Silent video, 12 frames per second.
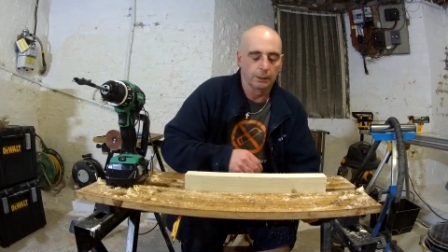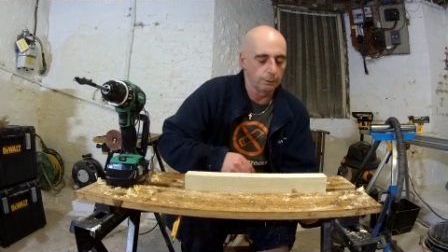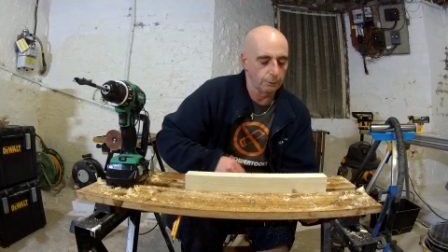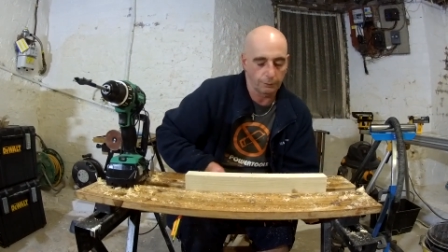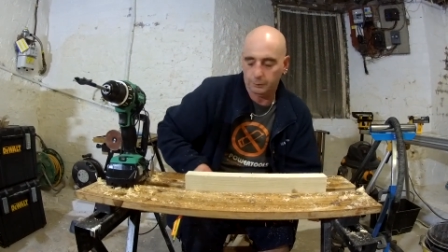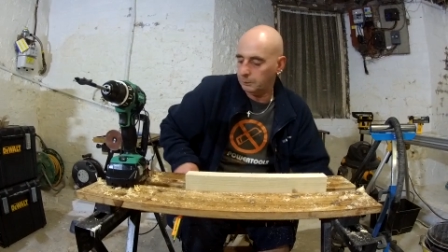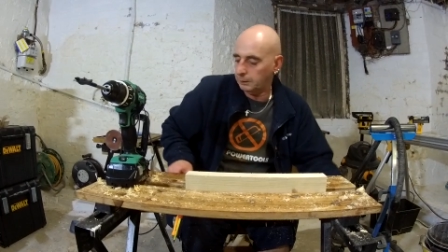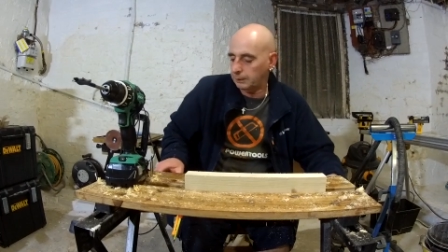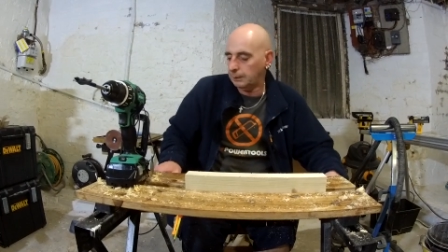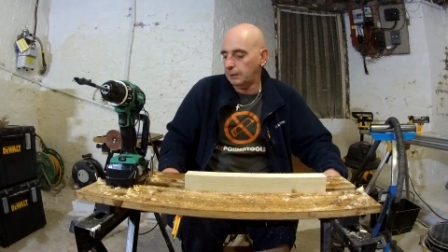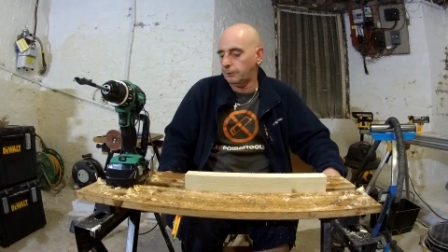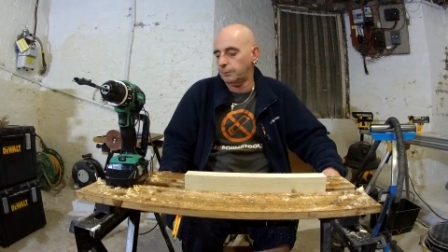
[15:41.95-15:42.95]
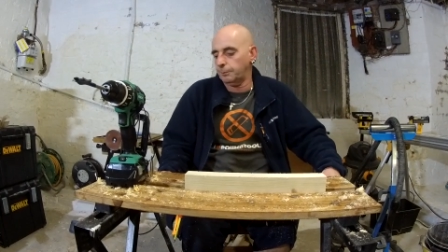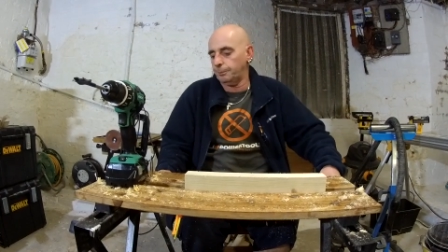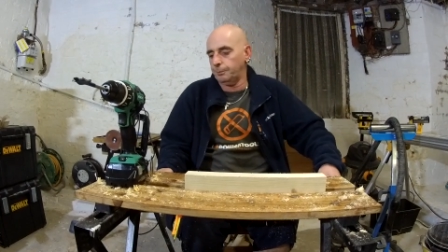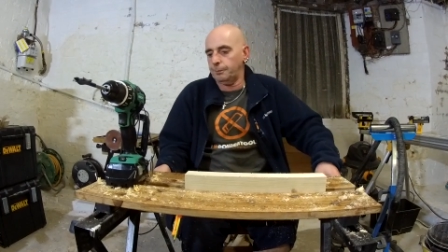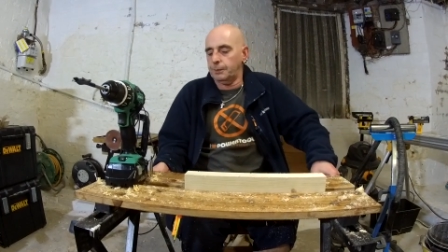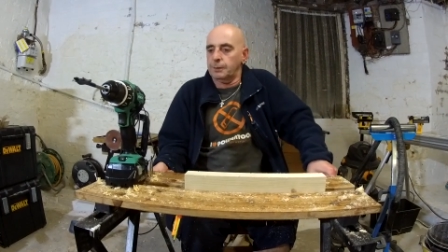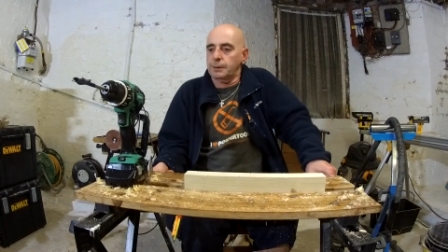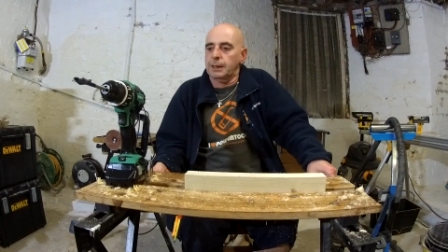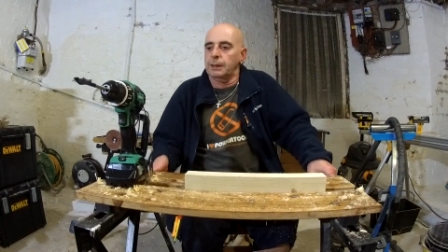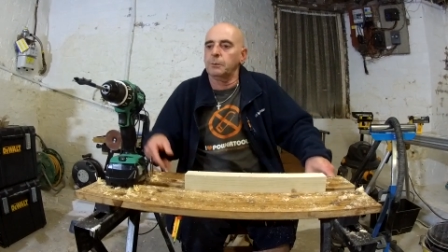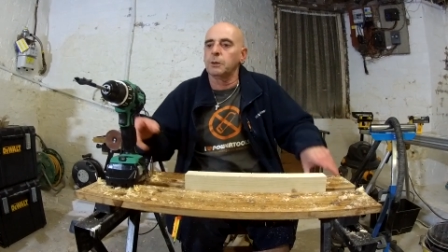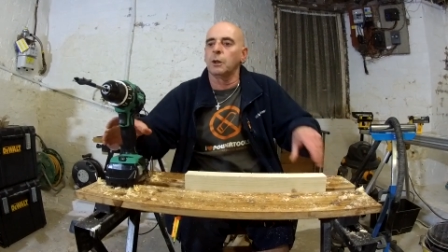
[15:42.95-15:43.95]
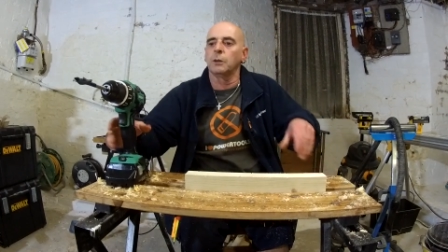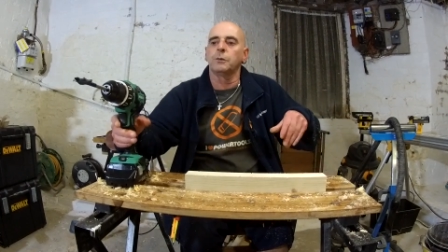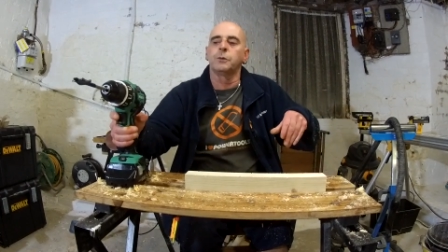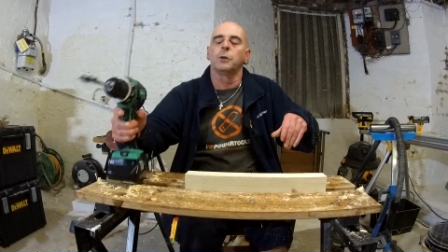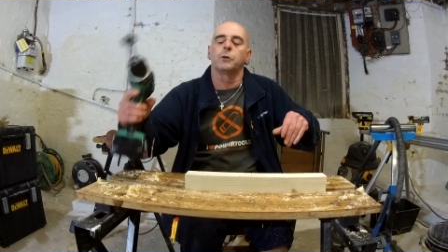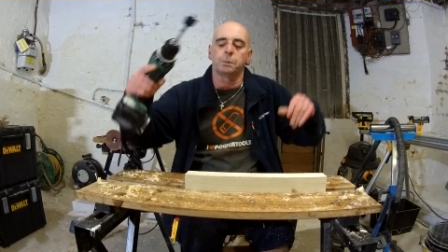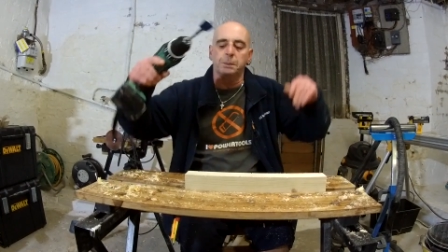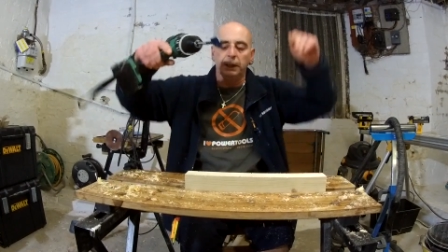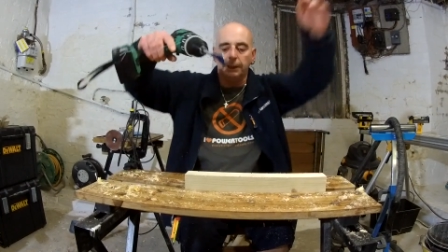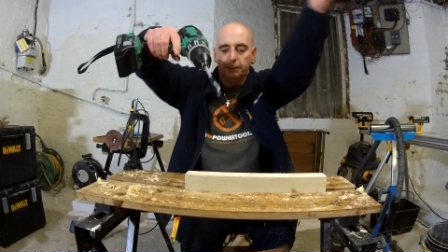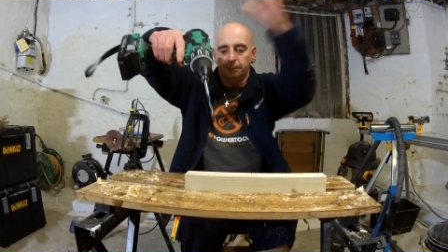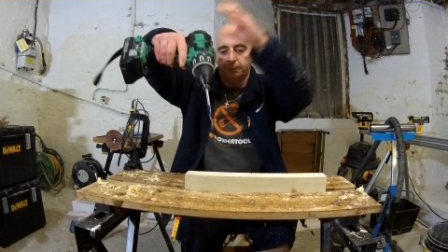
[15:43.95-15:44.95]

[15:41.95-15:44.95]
Let's see what it does. Right, we're on full speed.